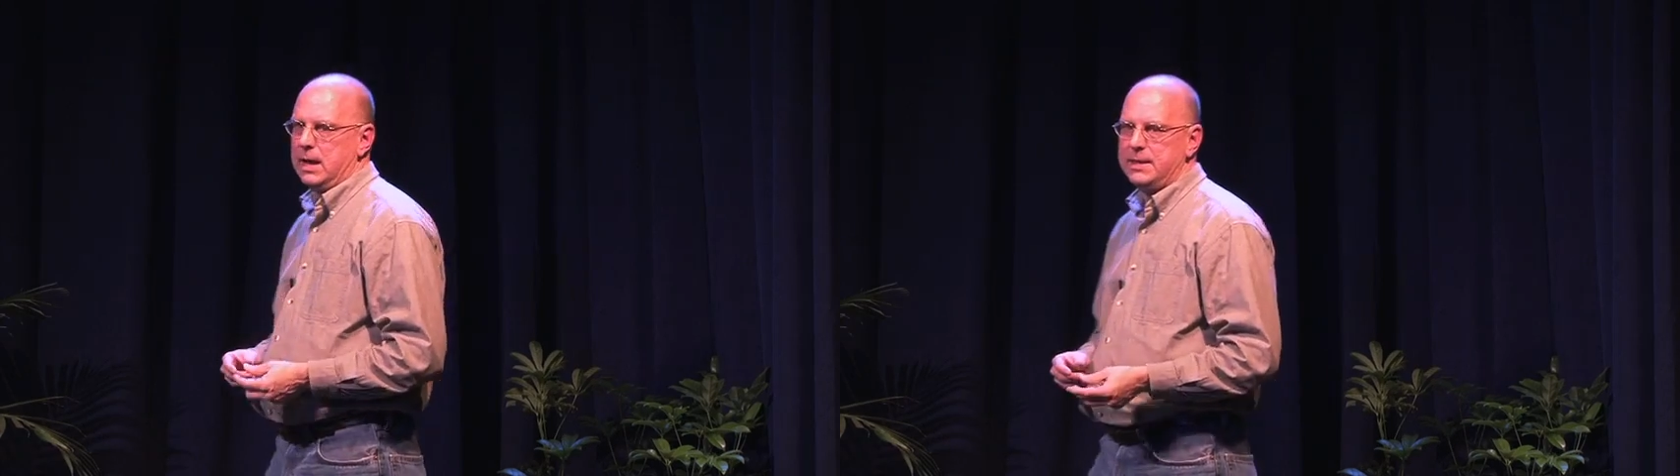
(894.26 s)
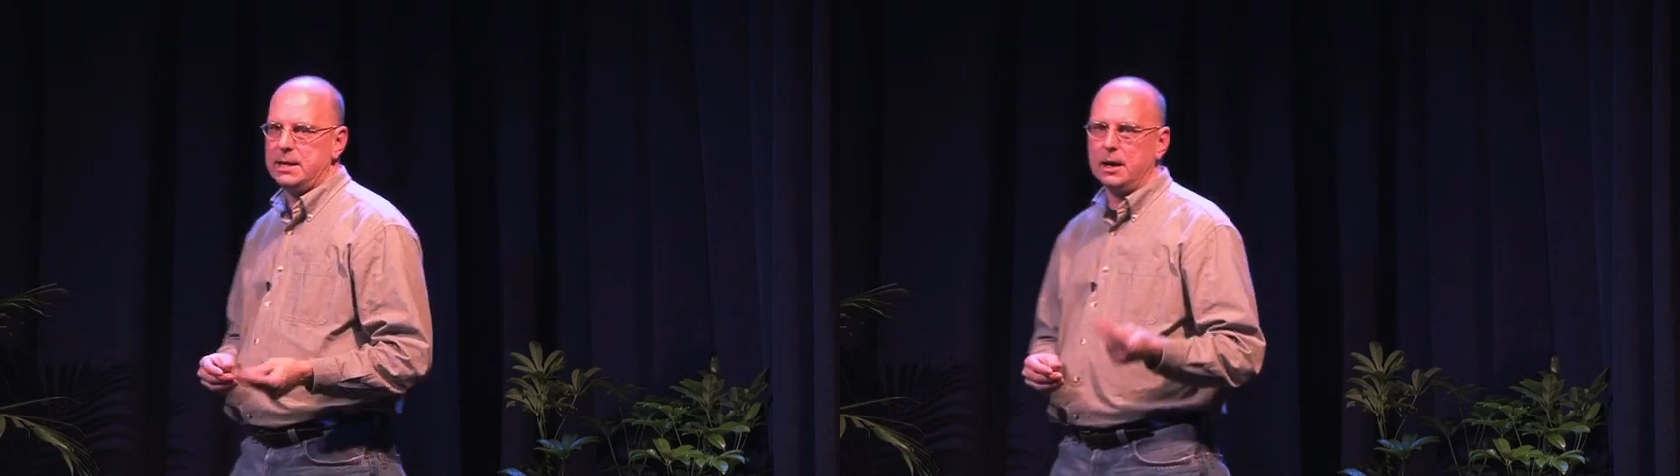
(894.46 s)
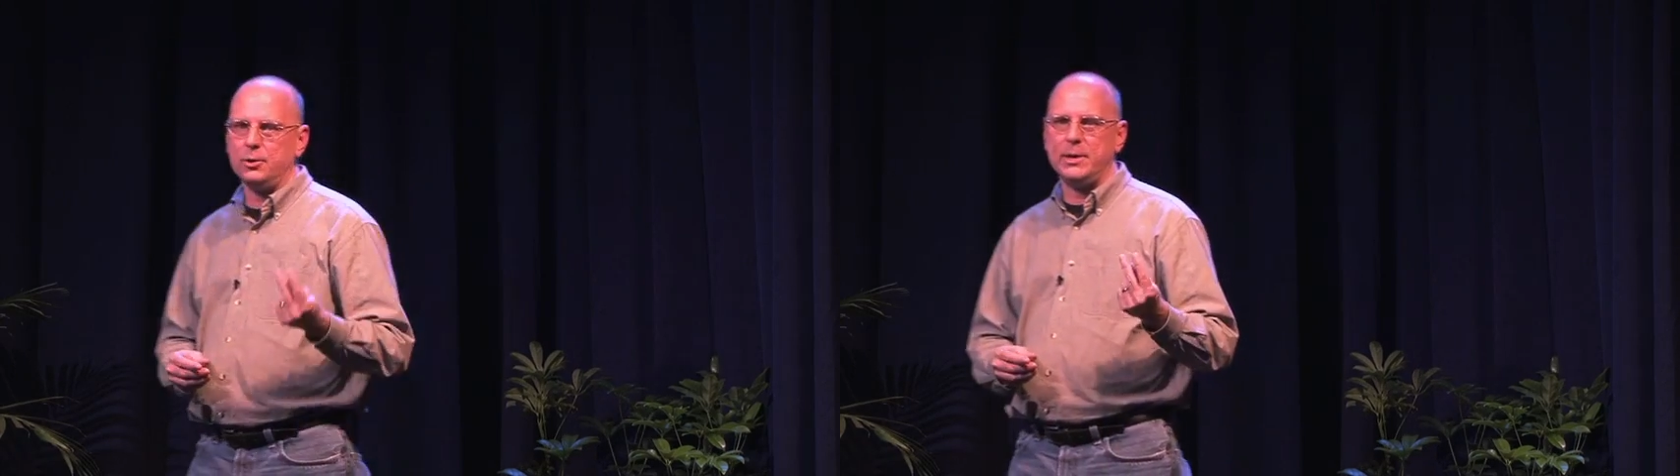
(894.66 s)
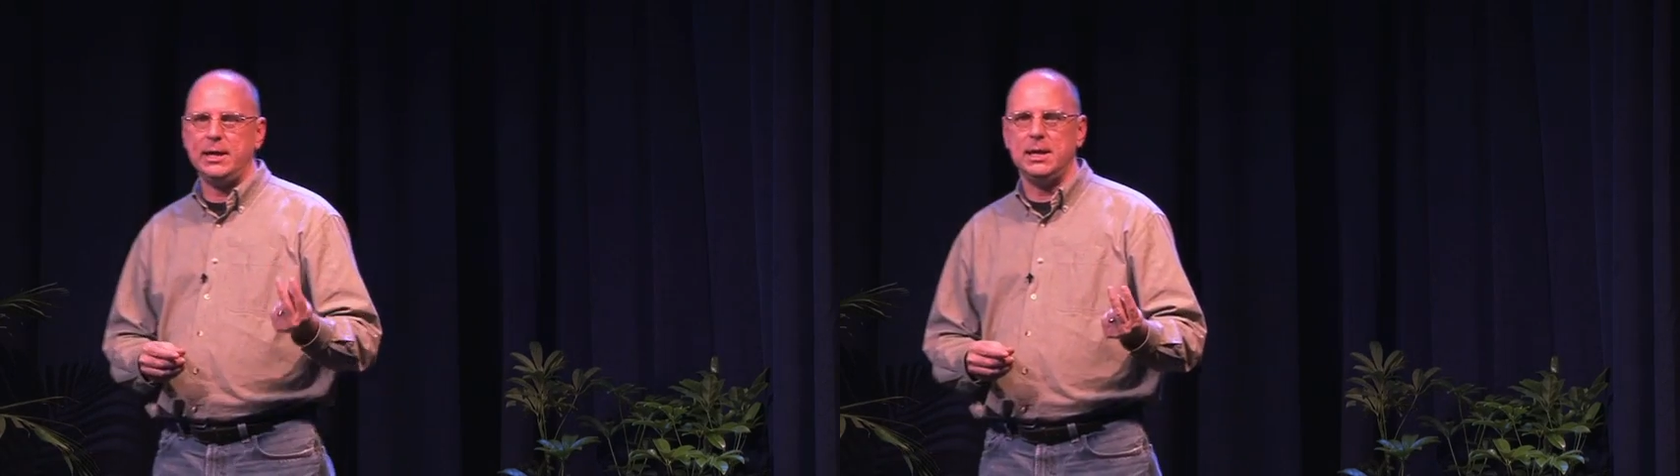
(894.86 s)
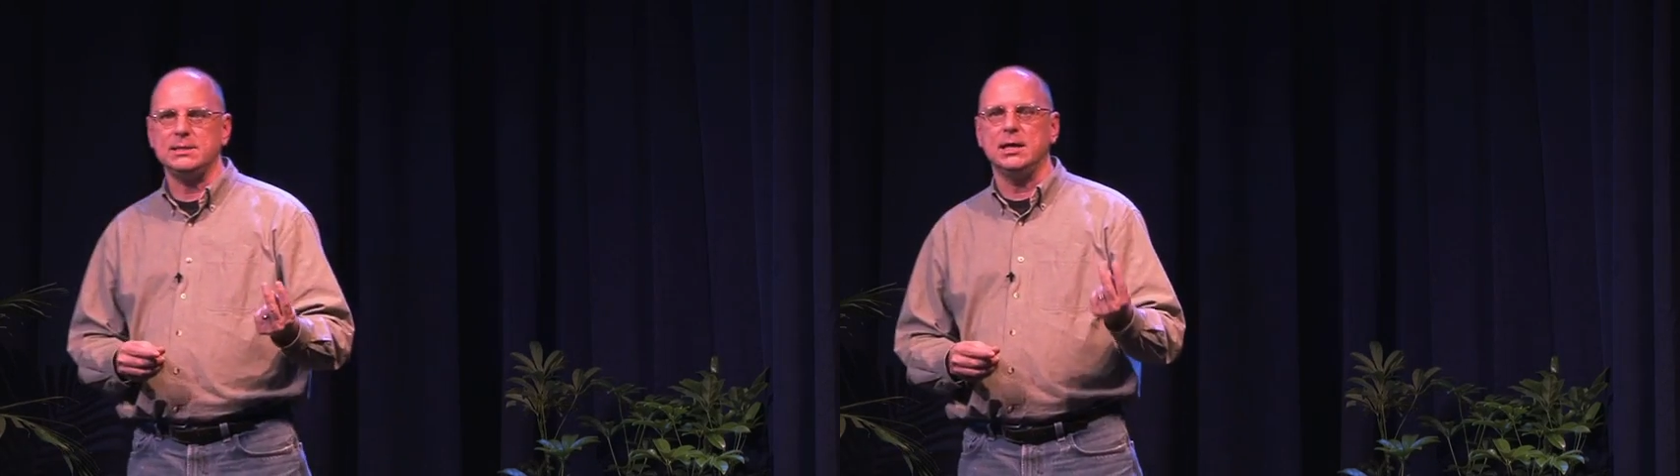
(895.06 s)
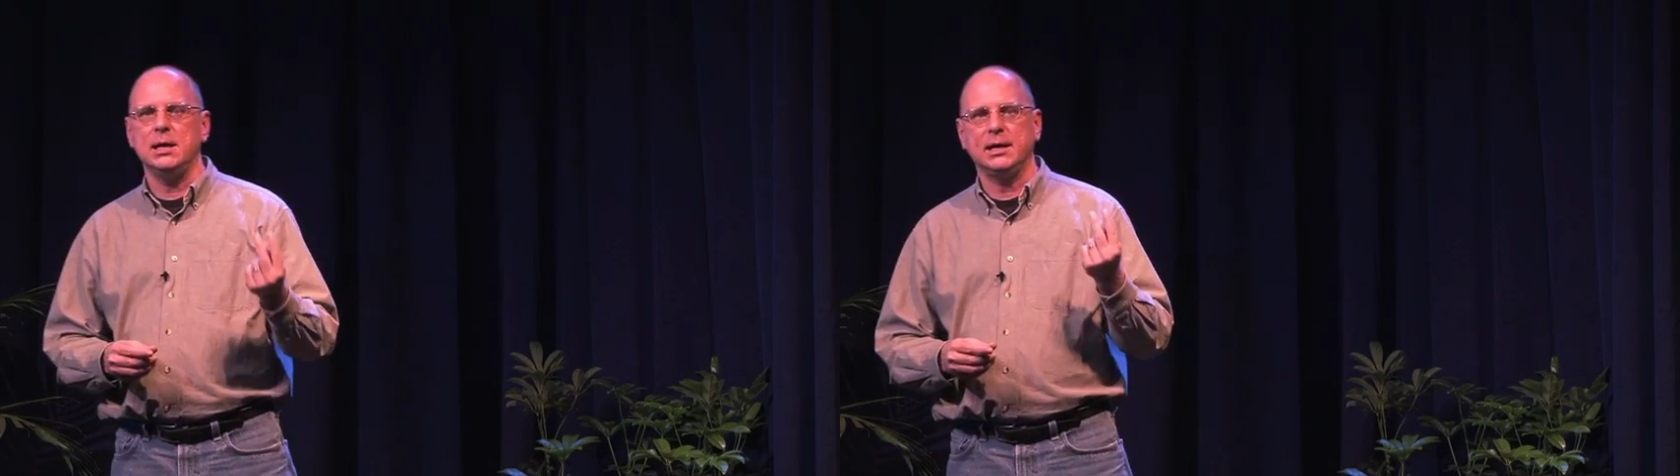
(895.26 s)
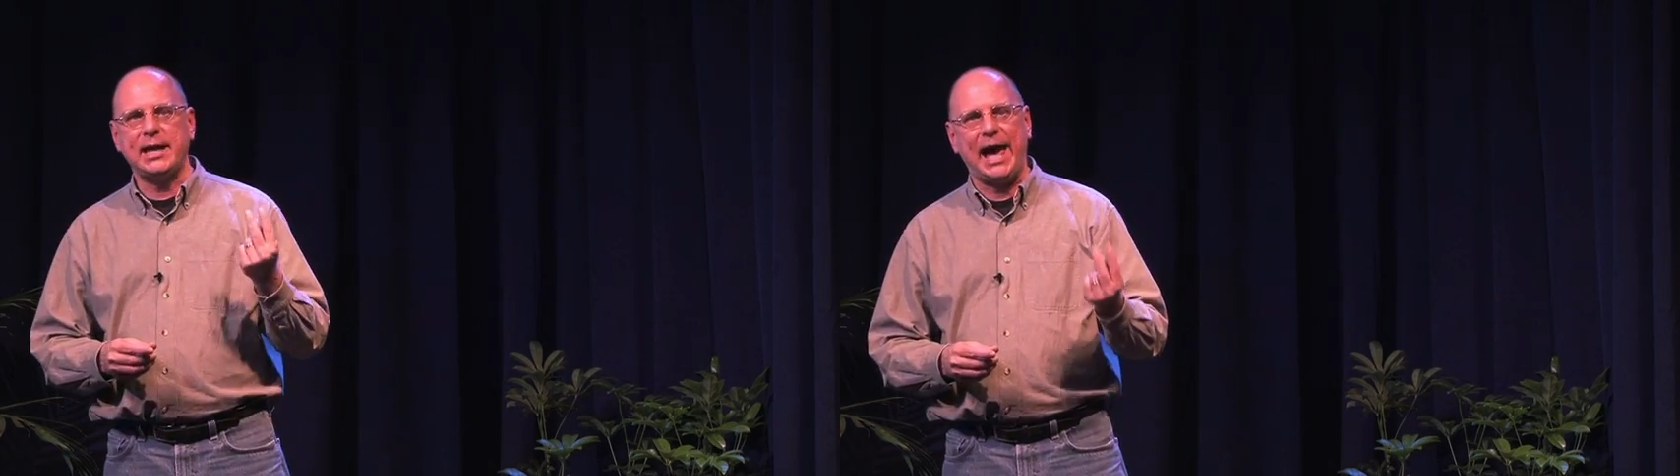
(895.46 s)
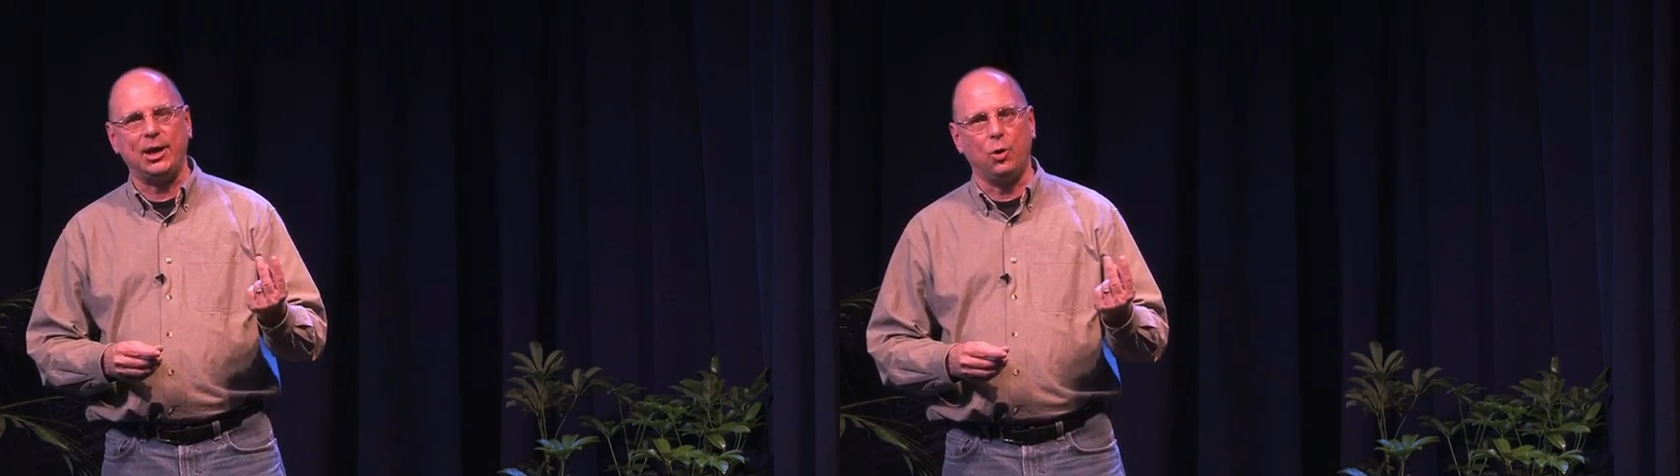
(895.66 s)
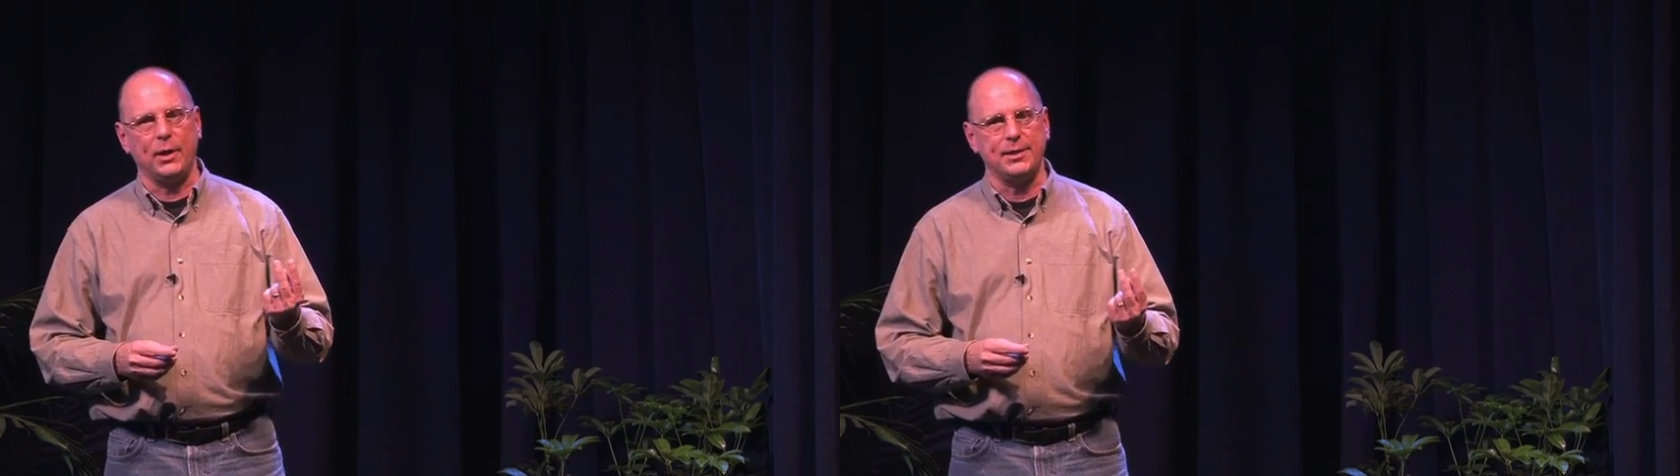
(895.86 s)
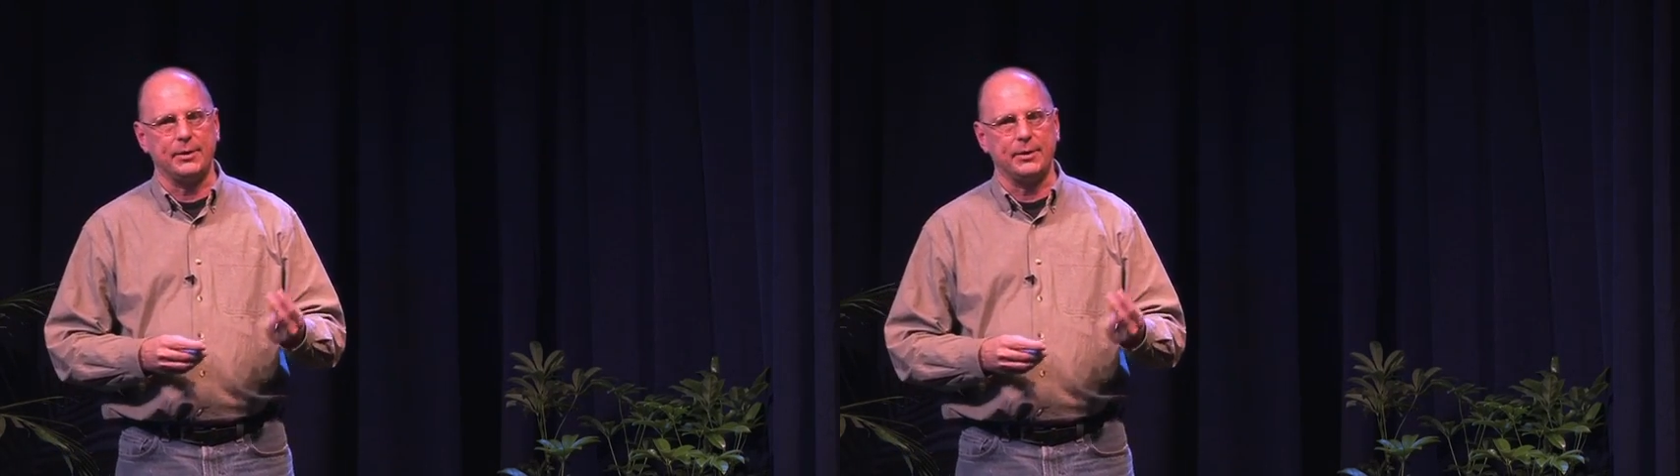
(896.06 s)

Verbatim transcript: and the other is category